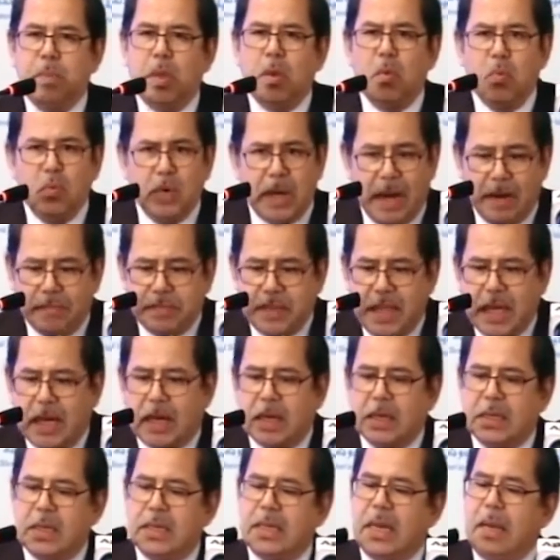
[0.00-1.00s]
we have
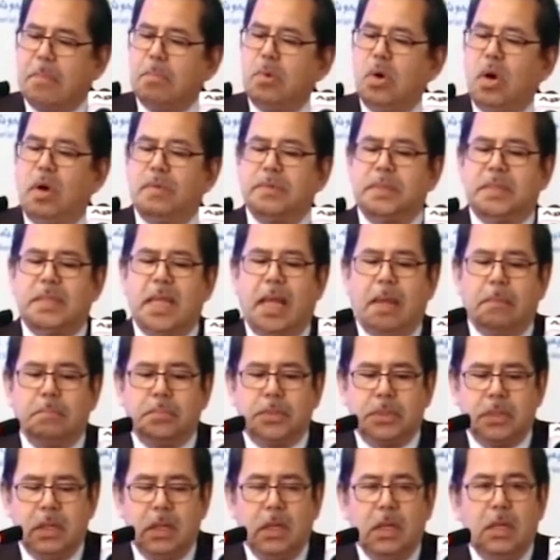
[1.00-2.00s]
taken a number of
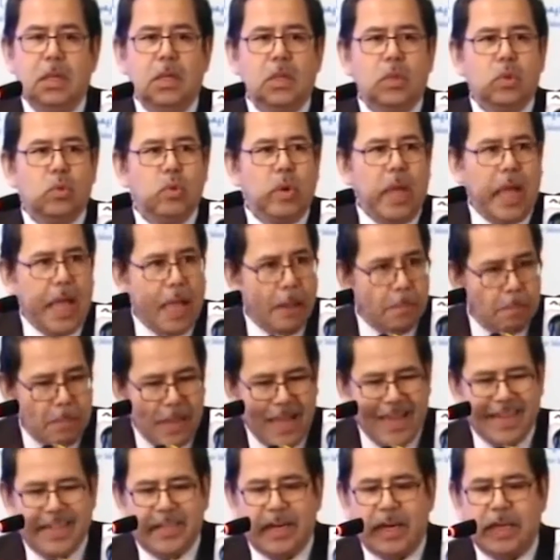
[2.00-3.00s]
steps to help
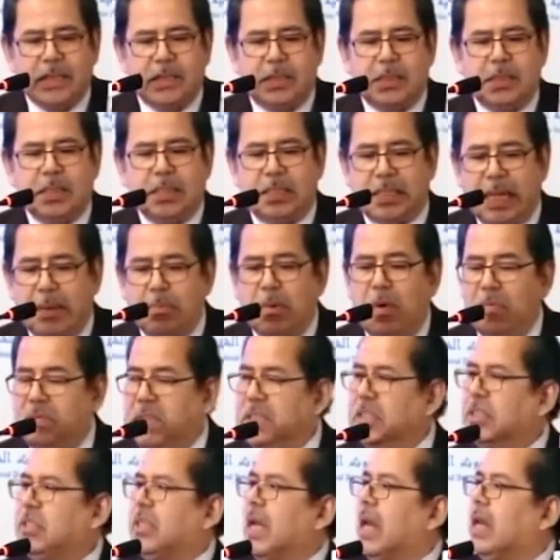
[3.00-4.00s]
address some of
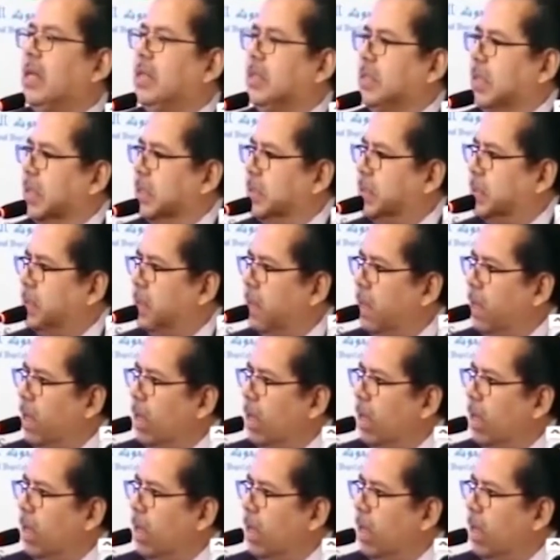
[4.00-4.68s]
these challenges.